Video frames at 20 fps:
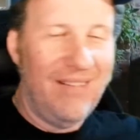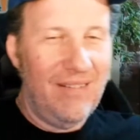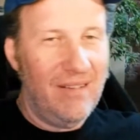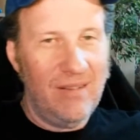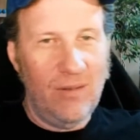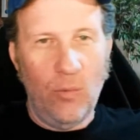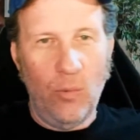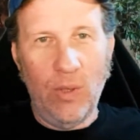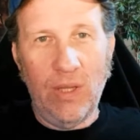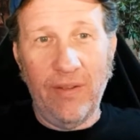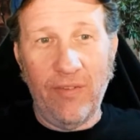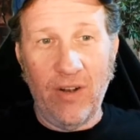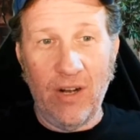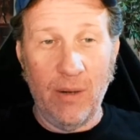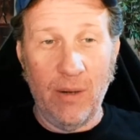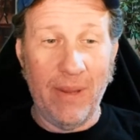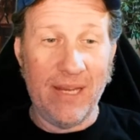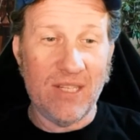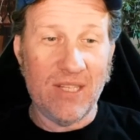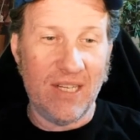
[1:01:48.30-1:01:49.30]
We live in an
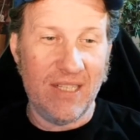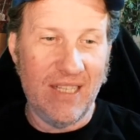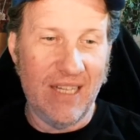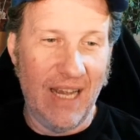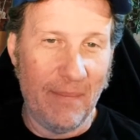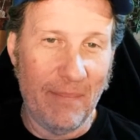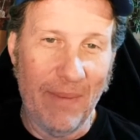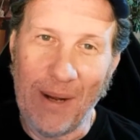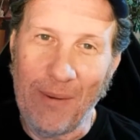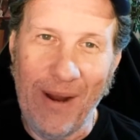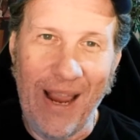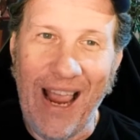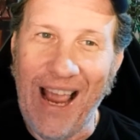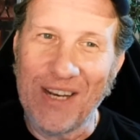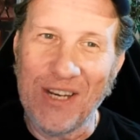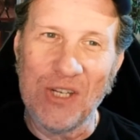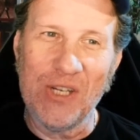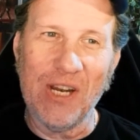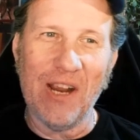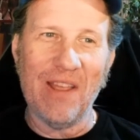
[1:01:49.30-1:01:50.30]
amazing time. Anyway, I had
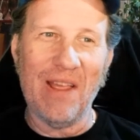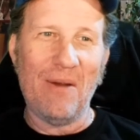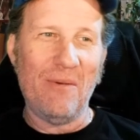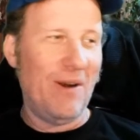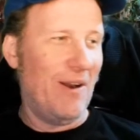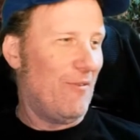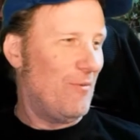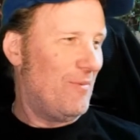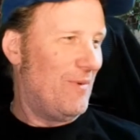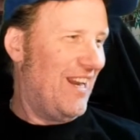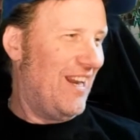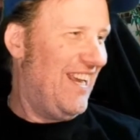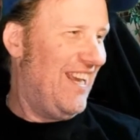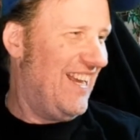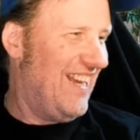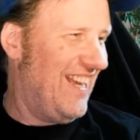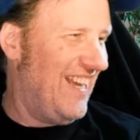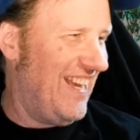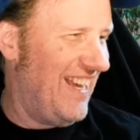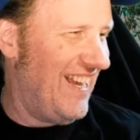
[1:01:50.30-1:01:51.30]
to share that with everybody
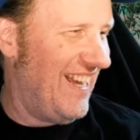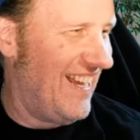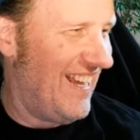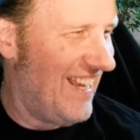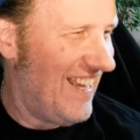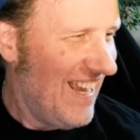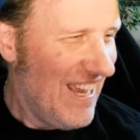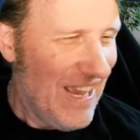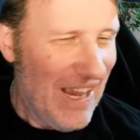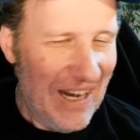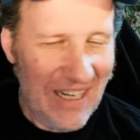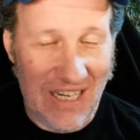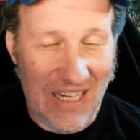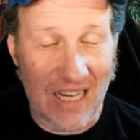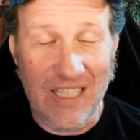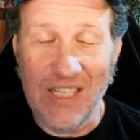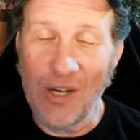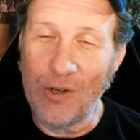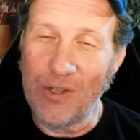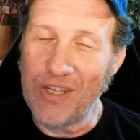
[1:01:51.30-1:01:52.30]
because I
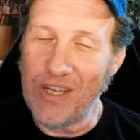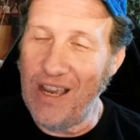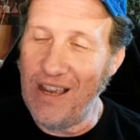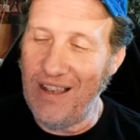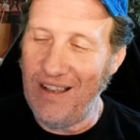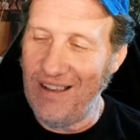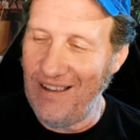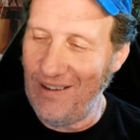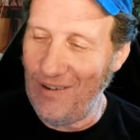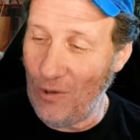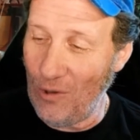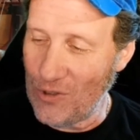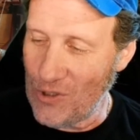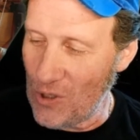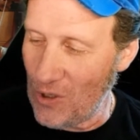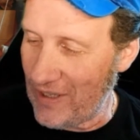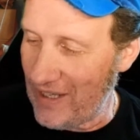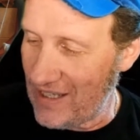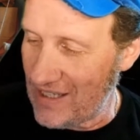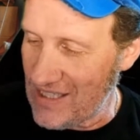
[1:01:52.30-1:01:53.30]
seriously, and all
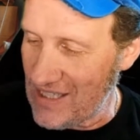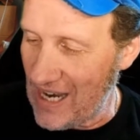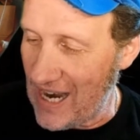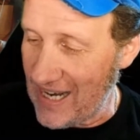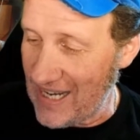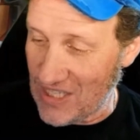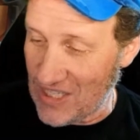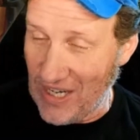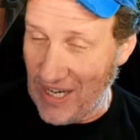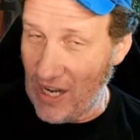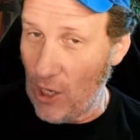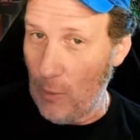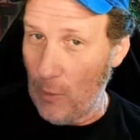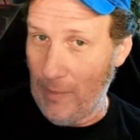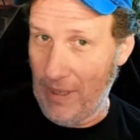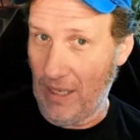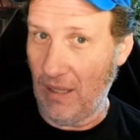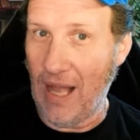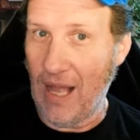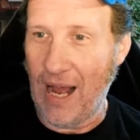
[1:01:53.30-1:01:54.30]
joking aside, it's going to help me
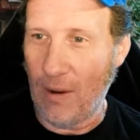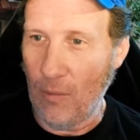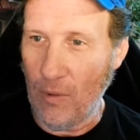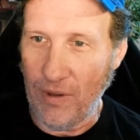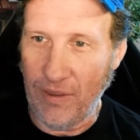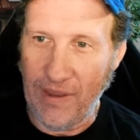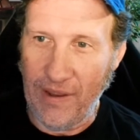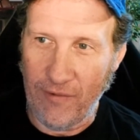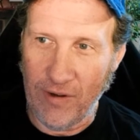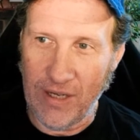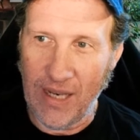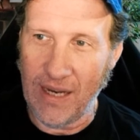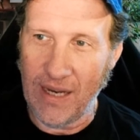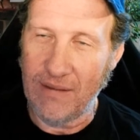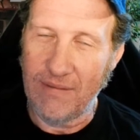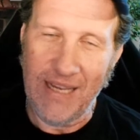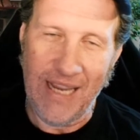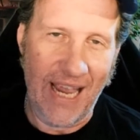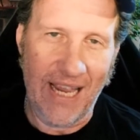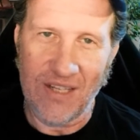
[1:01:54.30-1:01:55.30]
a lot with everyday
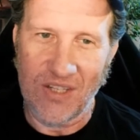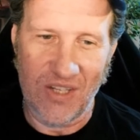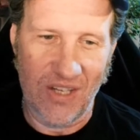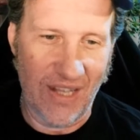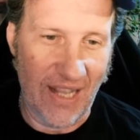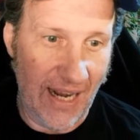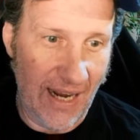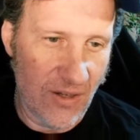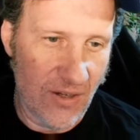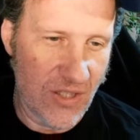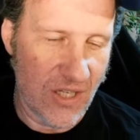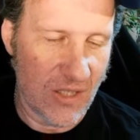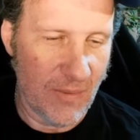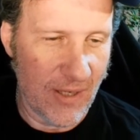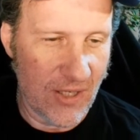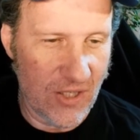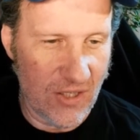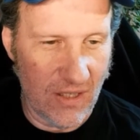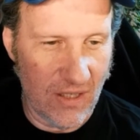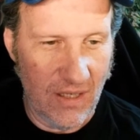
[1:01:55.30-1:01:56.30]
tasks in the house,
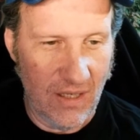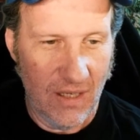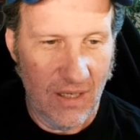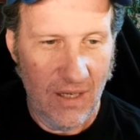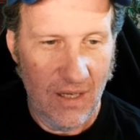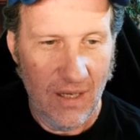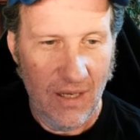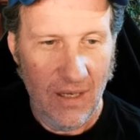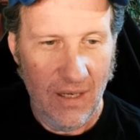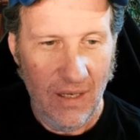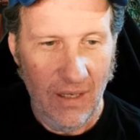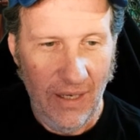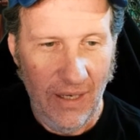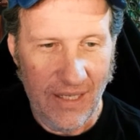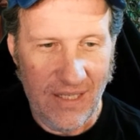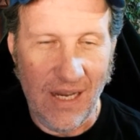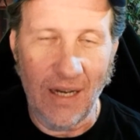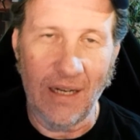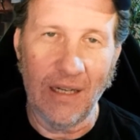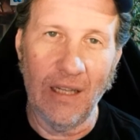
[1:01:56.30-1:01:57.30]
especially. It's
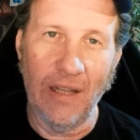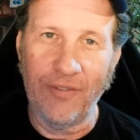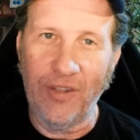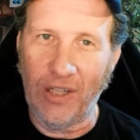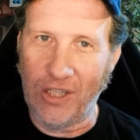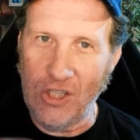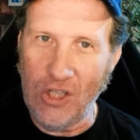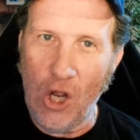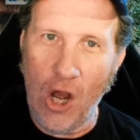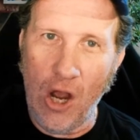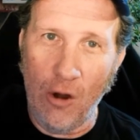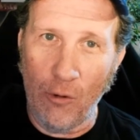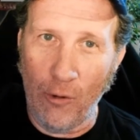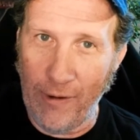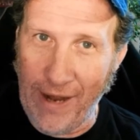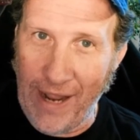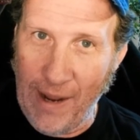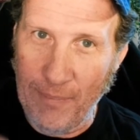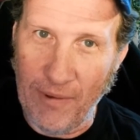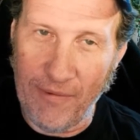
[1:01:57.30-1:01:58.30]
not going to lift a guitar or an
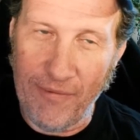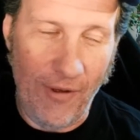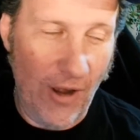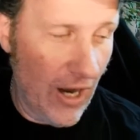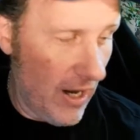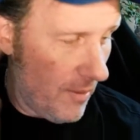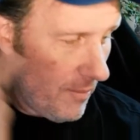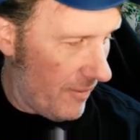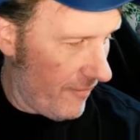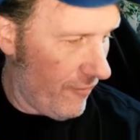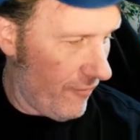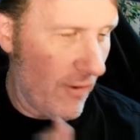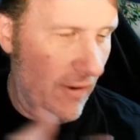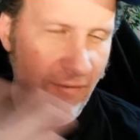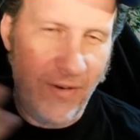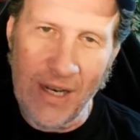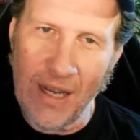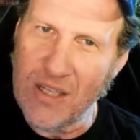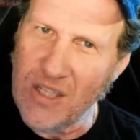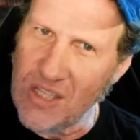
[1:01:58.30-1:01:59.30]
amplifier, but for every
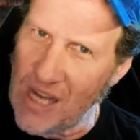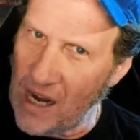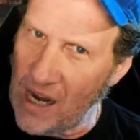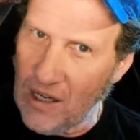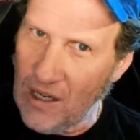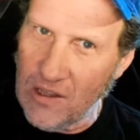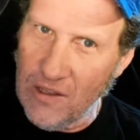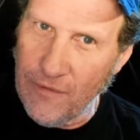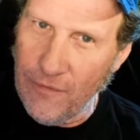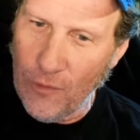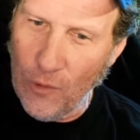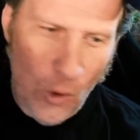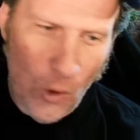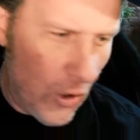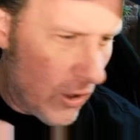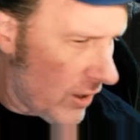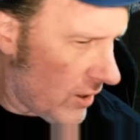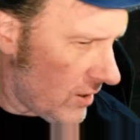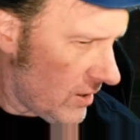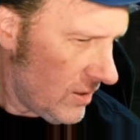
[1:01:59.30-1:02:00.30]
day, sock on the floor,